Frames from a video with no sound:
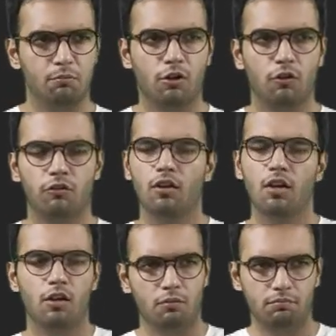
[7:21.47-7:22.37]
because
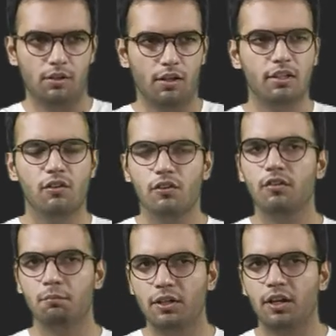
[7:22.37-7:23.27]
uh, it is a
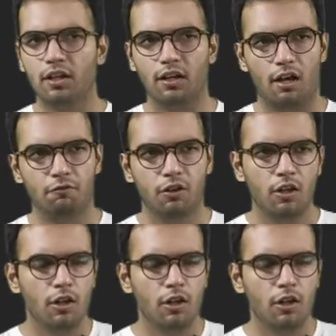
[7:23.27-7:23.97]
symmetric graph.